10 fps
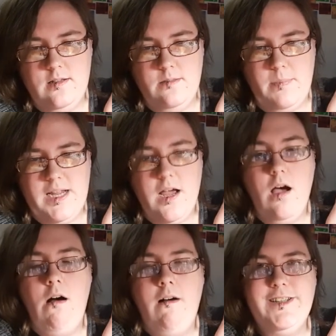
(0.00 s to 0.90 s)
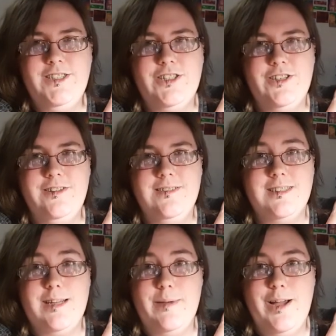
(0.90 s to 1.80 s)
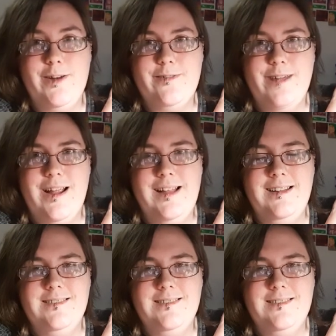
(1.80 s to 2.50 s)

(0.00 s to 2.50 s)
my Haunter. This time I got it right.